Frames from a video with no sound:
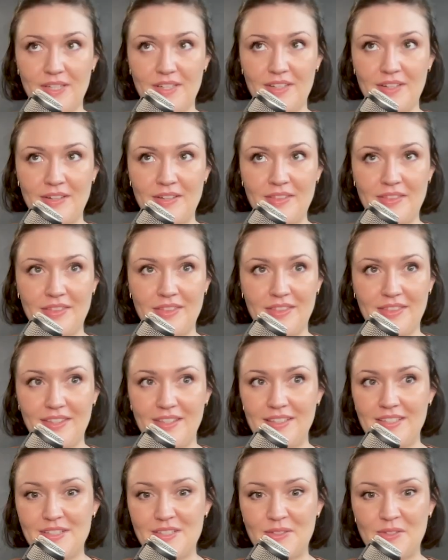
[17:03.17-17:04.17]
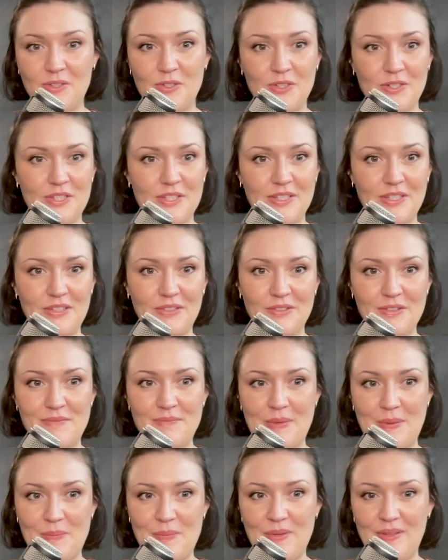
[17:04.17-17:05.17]
And I think it's good to
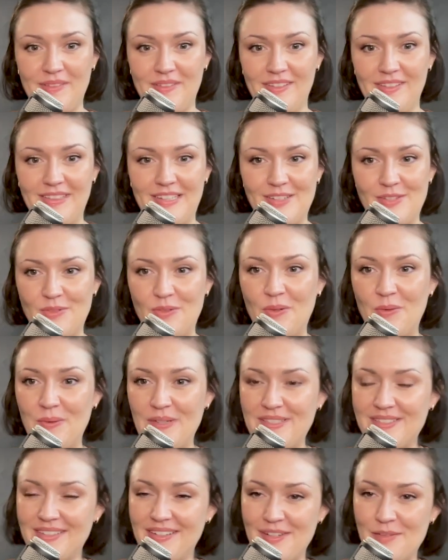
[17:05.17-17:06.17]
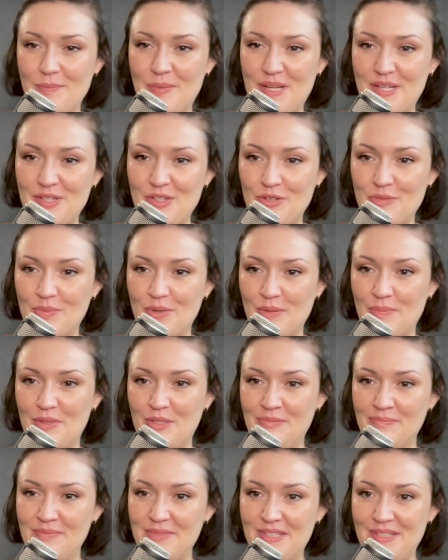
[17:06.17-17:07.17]
remember that there's always going to be new
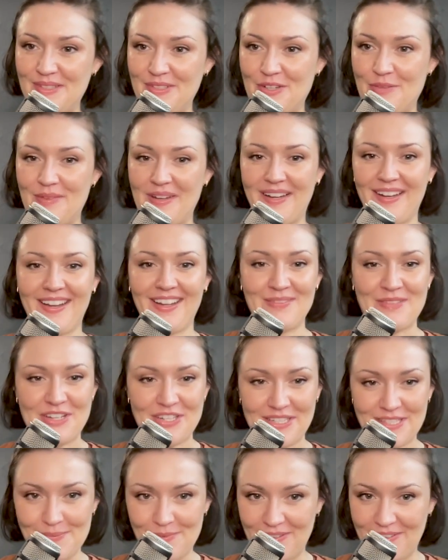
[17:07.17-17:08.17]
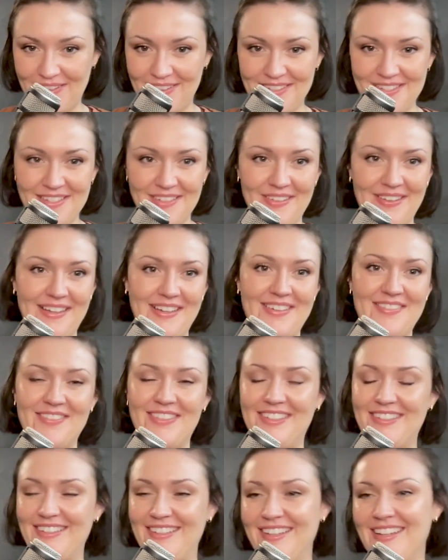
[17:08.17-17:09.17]
problems, no matter how much experience you have
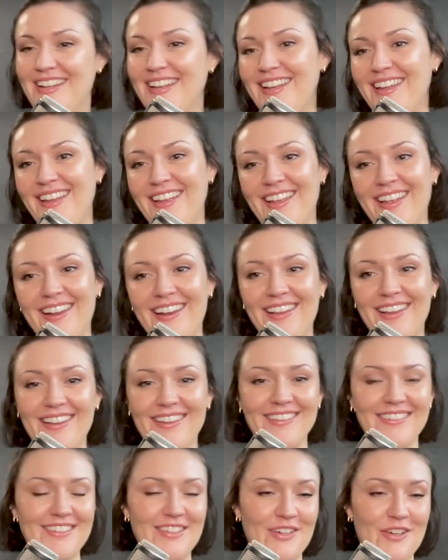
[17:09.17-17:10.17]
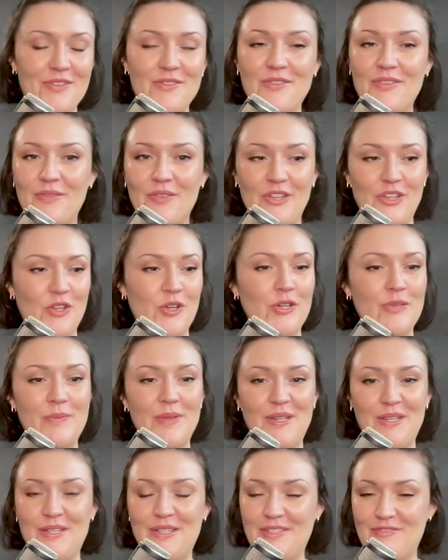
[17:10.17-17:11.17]
in any, you could
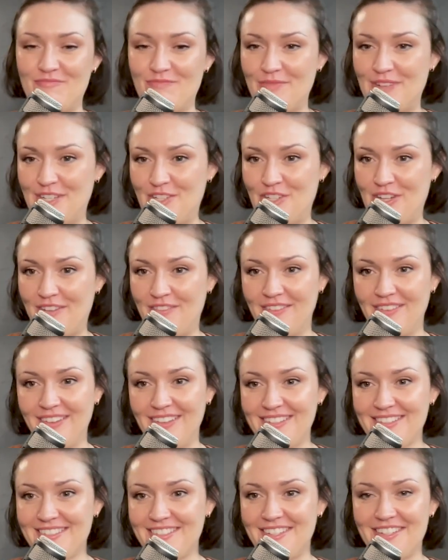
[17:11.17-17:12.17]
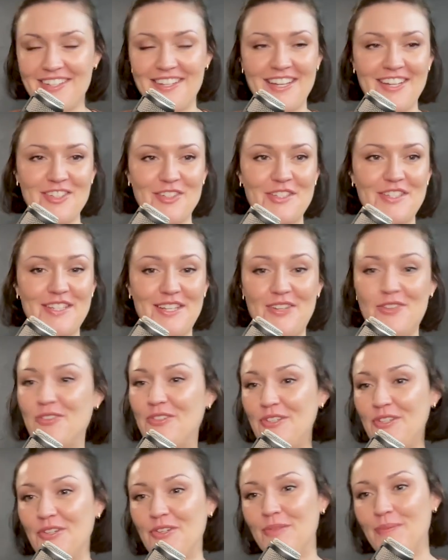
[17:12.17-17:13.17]
be a generalist in an agency, or
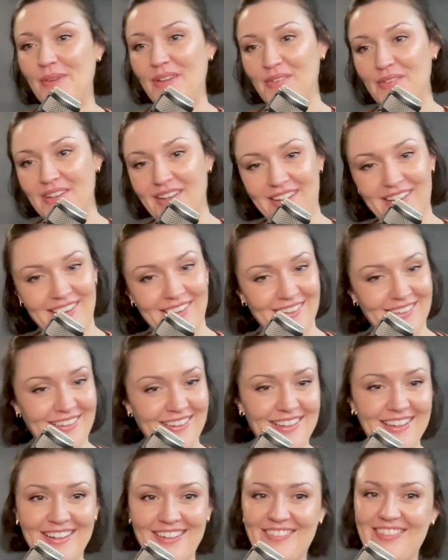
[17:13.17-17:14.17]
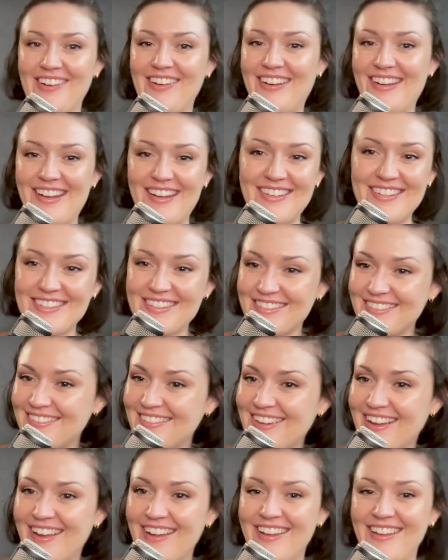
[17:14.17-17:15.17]
you could be working at a very niche
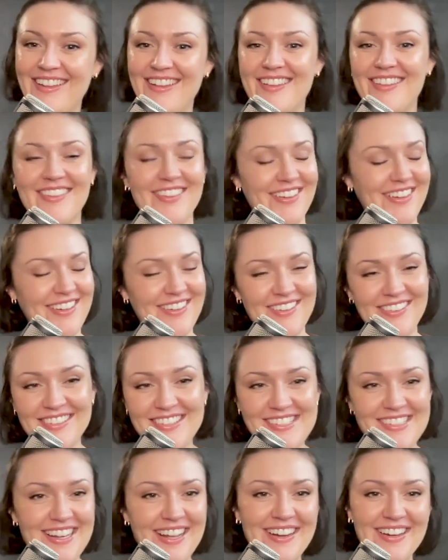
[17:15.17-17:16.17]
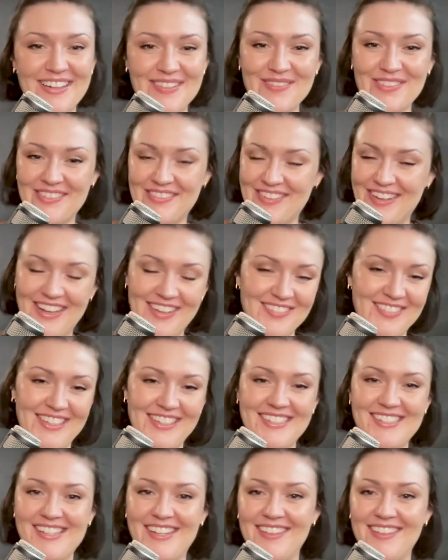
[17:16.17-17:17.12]
30-year-old startup for 5 years.